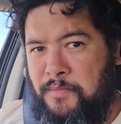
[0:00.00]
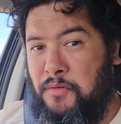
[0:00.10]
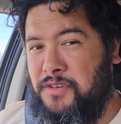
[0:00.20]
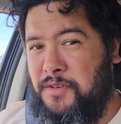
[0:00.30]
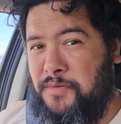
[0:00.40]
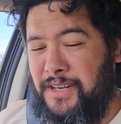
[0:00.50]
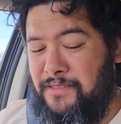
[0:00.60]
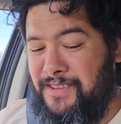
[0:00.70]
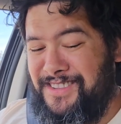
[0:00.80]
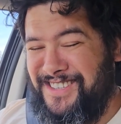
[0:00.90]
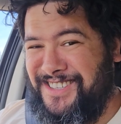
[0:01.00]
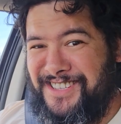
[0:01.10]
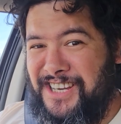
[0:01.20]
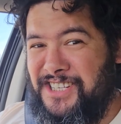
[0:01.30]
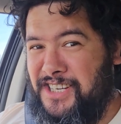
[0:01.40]
But would you believe that this
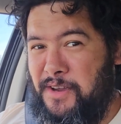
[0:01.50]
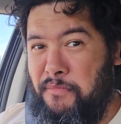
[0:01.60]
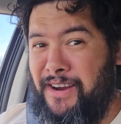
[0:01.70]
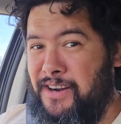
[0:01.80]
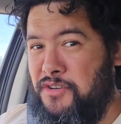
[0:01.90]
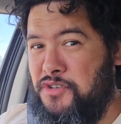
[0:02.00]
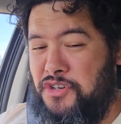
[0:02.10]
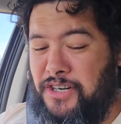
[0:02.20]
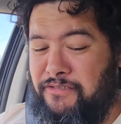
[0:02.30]
is actually a brand new shiny